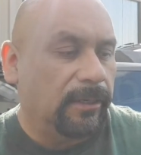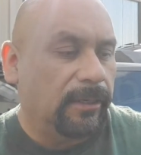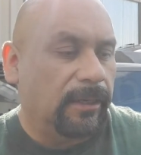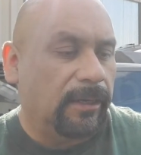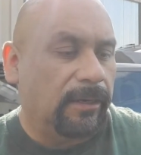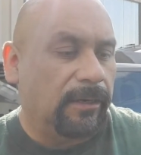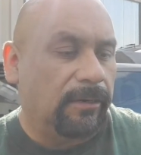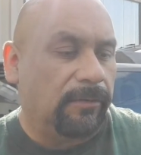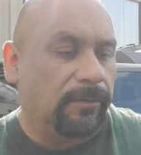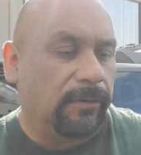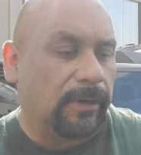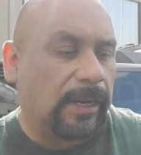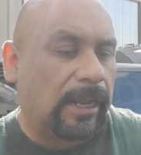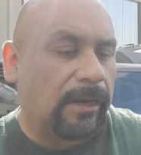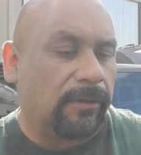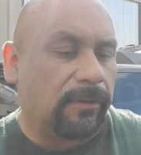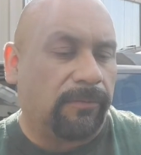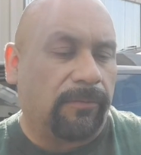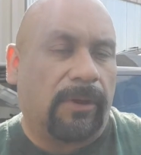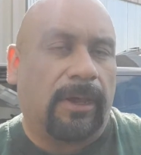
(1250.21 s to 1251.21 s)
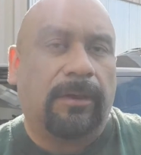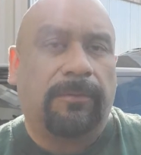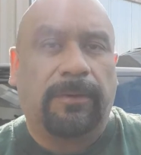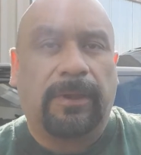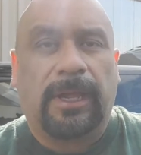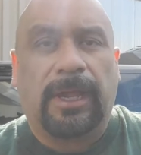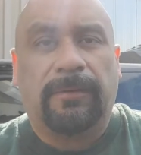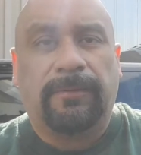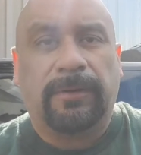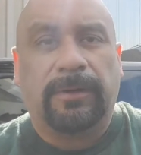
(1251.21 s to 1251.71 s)
and that is why we
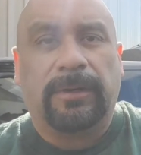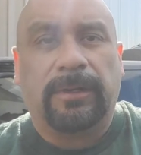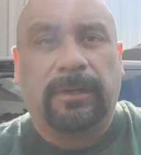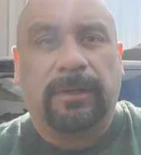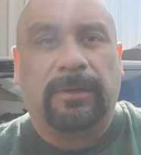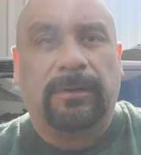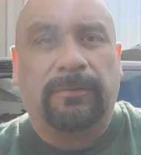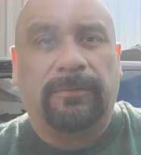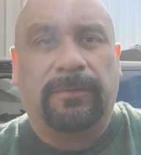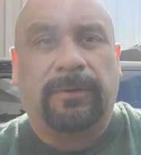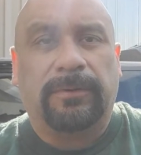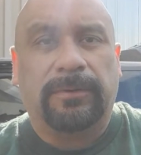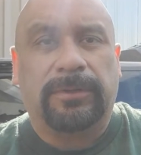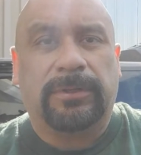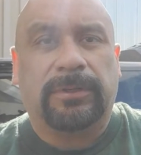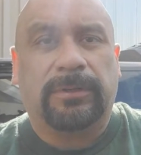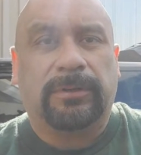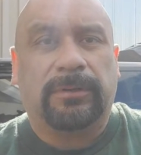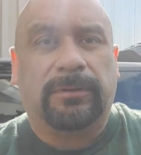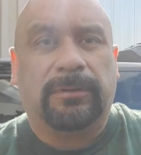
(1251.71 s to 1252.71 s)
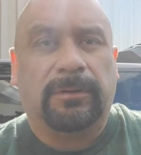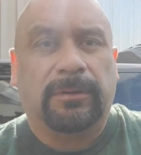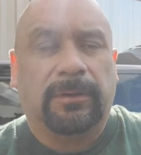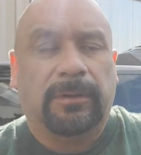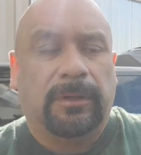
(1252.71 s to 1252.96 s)
haven't done a devotional.